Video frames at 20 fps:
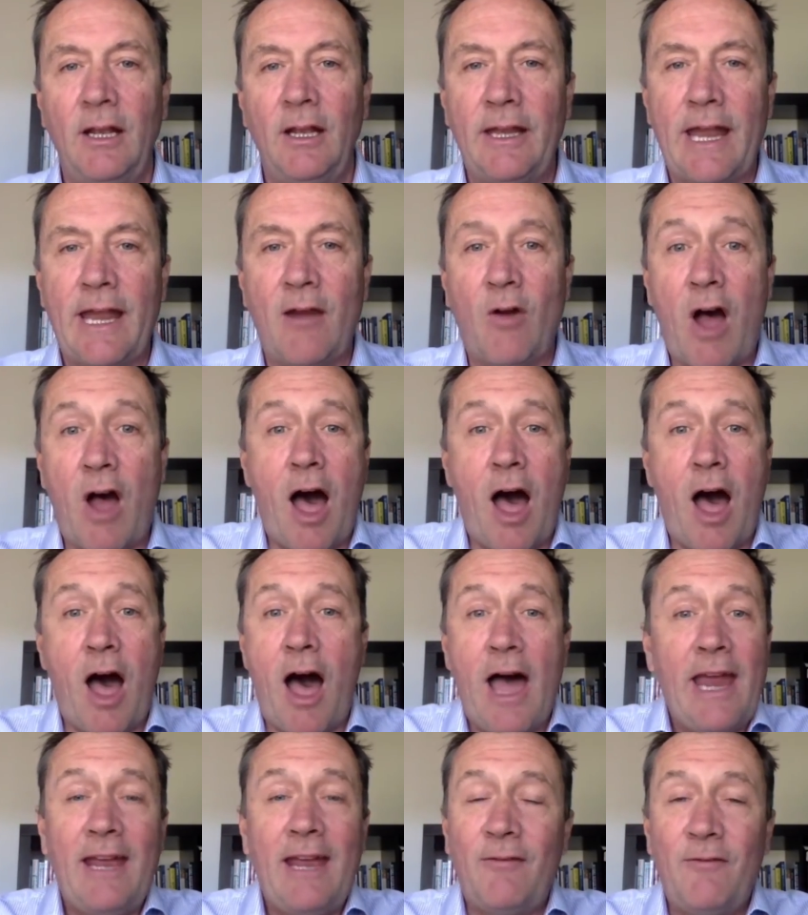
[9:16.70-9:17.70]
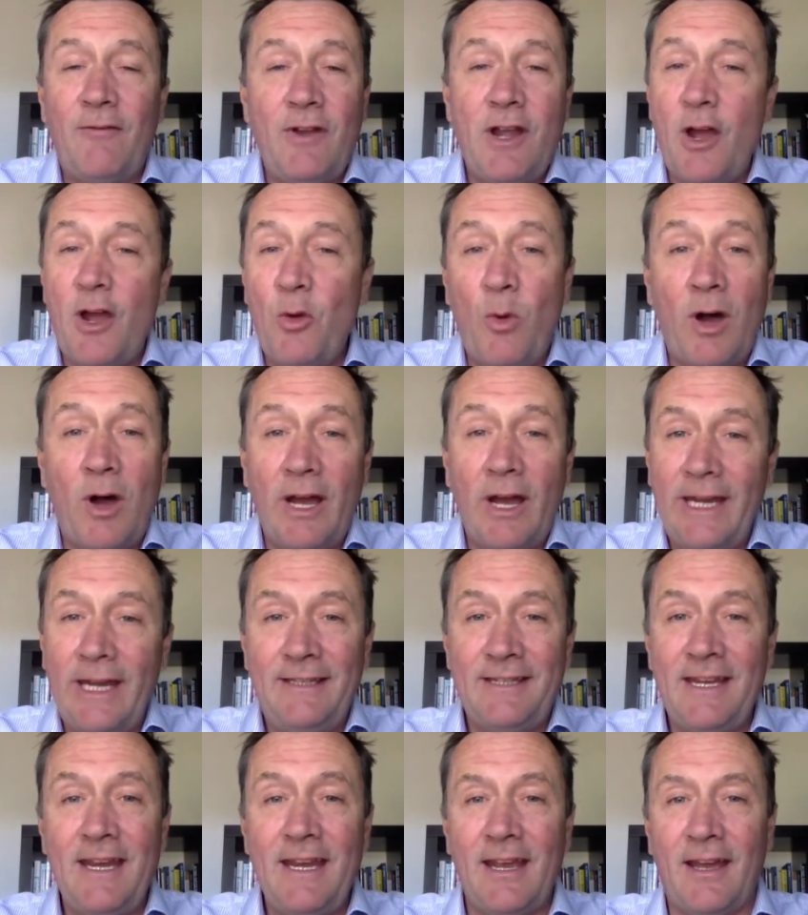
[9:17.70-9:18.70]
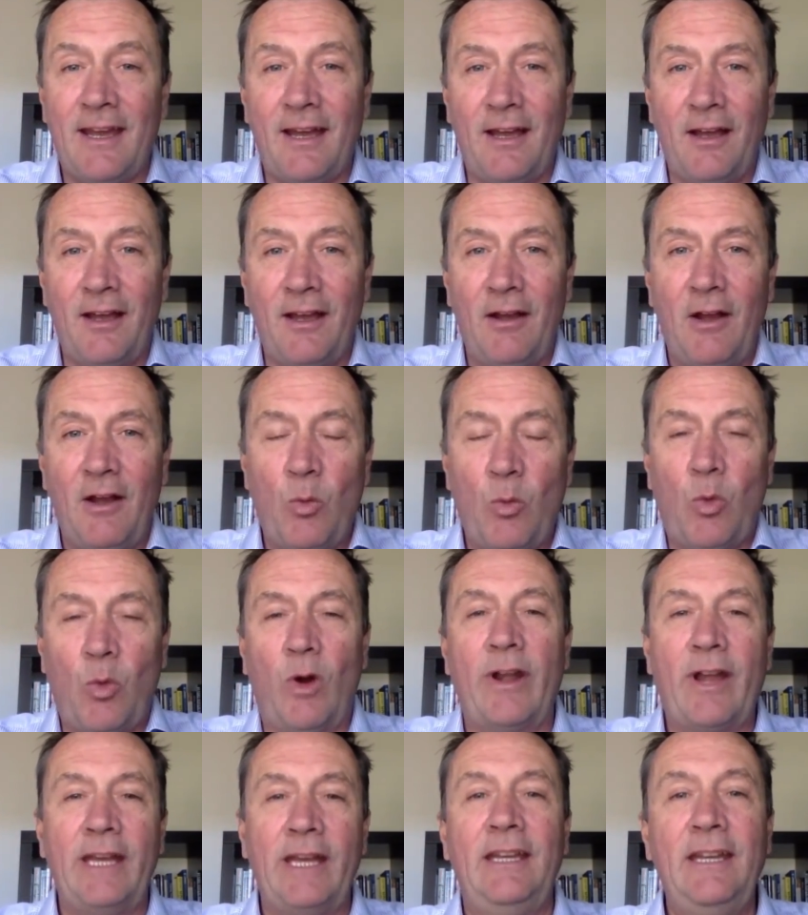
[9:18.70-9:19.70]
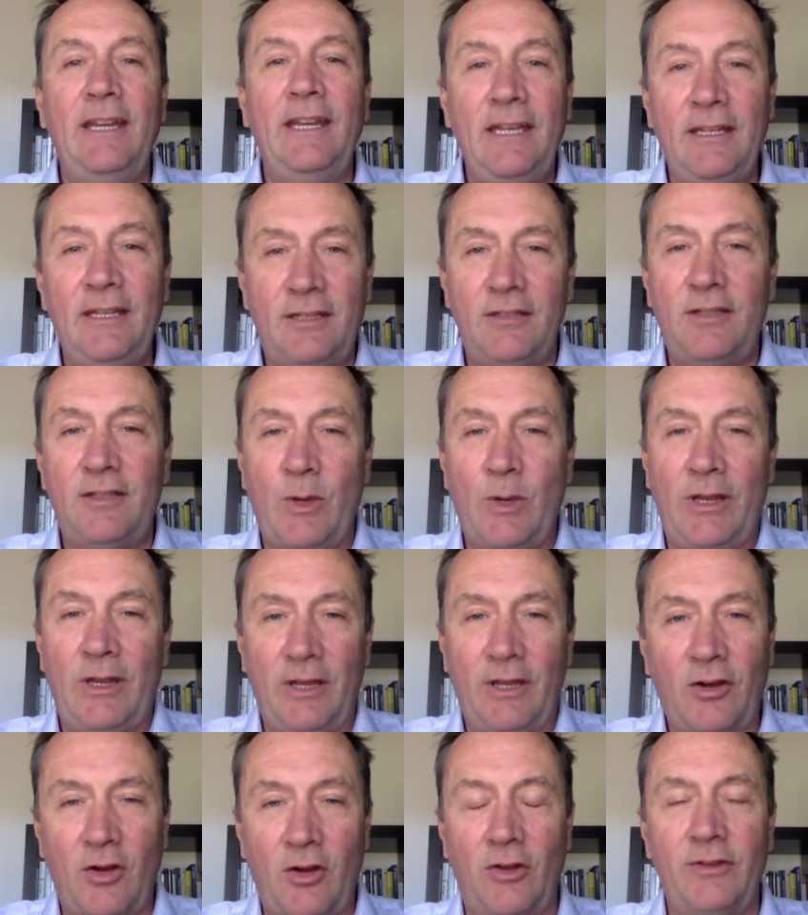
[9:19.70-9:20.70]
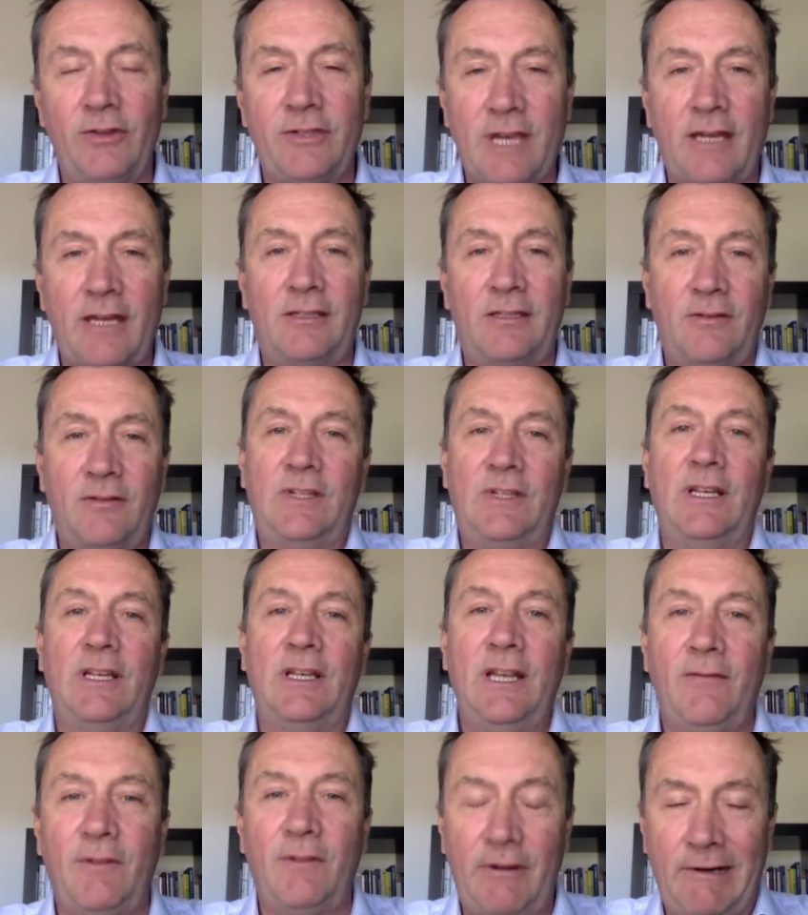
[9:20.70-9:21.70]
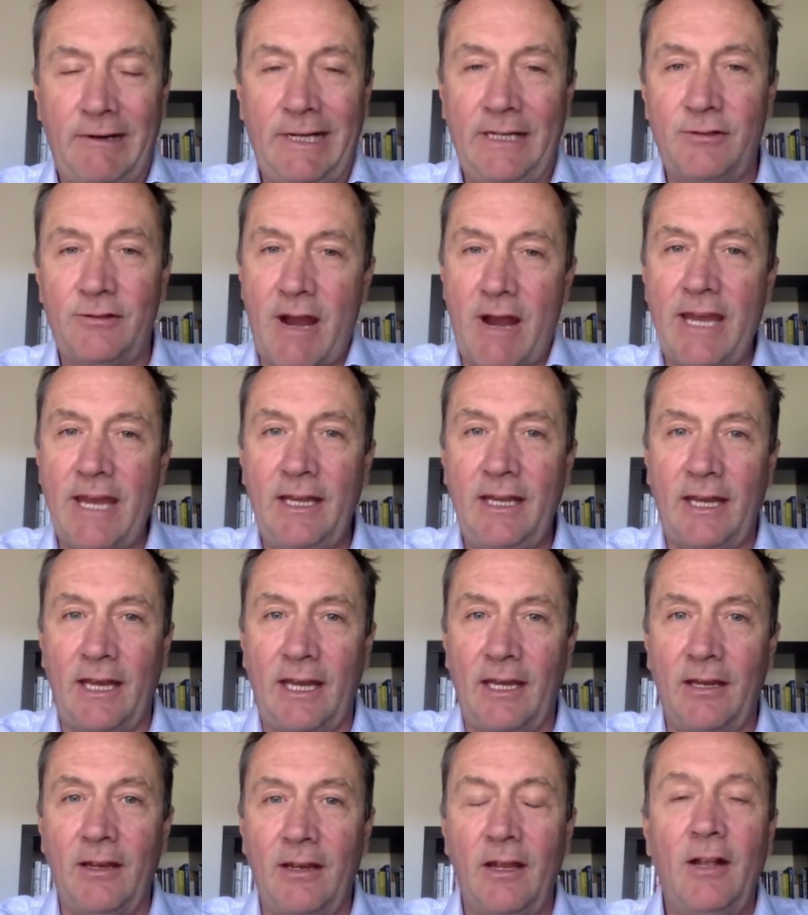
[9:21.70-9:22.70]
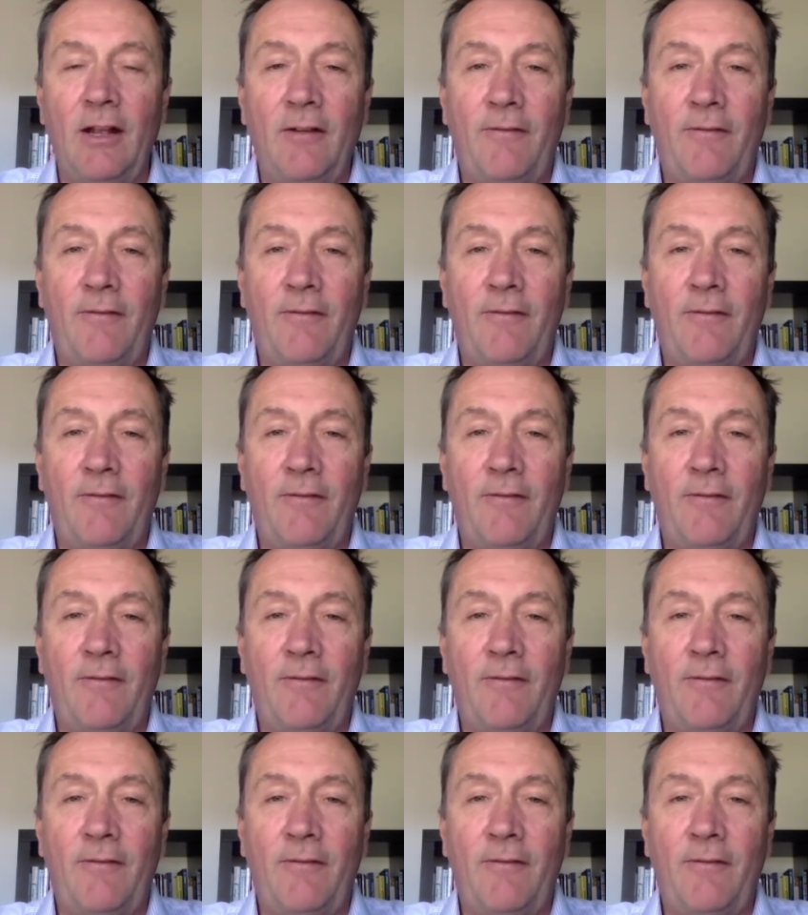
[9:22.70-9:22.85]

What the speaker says: Now, I have no idea what I need to do in the context of delivering training